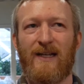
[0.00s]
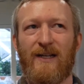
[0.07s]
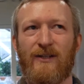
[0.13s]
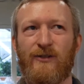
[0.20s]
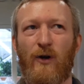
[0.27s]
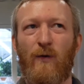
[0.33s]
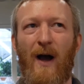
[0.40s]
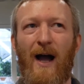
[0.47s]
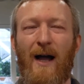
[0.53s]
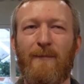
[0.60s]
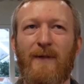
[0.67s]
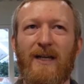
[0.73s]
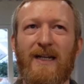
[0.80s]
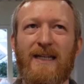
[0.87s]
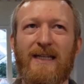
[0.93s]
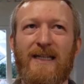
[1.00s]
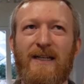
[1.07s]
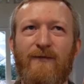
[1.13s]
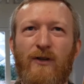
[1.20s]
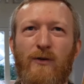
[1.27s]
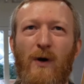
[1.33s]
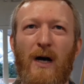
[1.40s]
So I'm going to
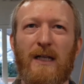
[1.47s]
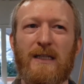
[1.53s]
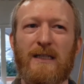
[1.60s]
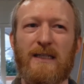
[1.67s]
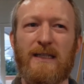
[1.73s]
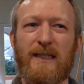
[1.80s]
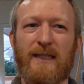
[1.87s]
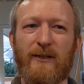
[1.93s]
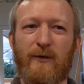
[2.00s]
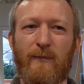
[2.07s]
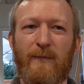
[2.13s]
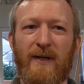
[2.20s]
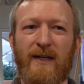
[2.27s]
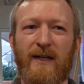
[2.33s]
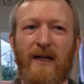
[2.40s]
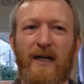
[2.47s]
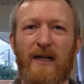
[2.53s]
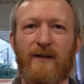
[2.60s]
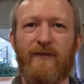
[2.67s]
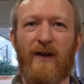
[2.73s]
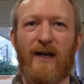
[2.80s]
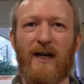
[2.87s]
give you a little bit
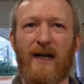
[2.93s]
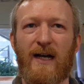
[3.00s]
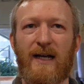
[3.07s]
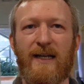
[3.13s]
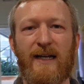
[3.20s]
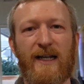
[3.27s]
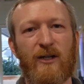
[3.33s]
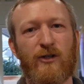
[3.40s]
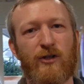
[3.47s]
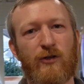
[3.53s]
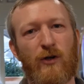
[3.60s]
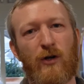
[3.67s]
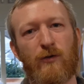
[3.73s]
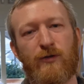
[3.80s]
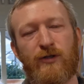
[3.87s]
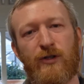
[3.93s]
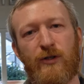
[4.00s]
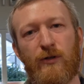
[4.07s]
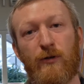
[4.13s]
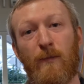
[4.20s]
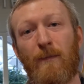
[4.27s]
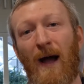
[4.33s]
of an intro
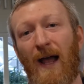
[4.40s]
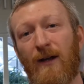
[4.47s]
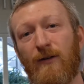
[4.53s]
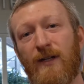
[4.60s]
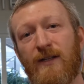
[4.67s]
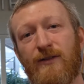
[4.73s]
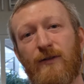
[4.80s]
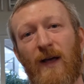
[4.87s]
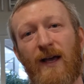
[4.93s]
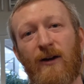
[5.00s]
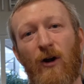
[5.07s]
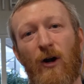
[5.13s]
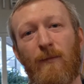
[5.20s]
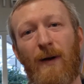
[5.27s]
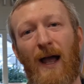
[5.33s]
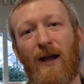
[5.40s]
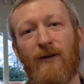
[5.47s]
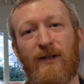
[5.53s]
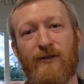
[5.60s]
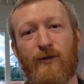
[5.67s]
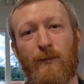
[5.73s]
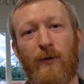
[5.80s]
to biodiesel and our
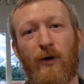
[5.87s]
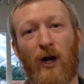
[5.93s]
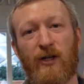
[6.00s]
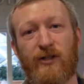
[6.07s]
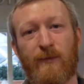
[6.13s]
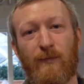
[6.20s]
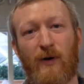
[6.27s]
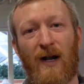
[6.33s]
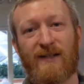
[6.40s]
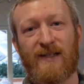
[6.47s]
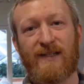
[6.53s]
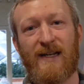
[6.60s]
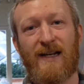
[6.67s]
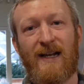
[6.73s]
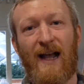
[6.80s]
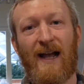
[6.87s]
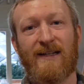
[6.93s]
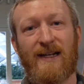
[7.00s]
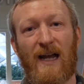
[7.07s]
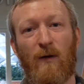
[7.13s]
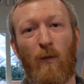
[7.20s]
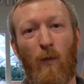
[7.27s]
biodiesel production process as
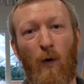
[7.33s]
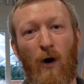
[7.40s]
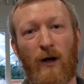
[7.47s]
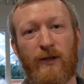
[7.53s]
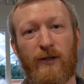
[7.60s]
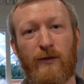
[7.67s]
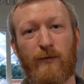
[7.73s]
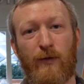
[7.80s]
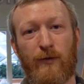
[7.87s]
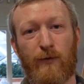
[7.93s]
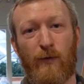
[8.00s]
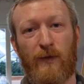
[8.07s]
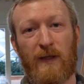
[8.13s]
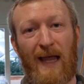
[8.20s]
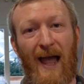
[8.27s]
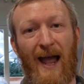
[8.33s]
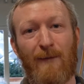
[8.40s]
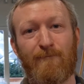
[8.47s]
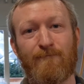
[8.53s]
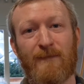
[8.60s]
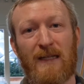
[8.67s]
I walk you through the lab.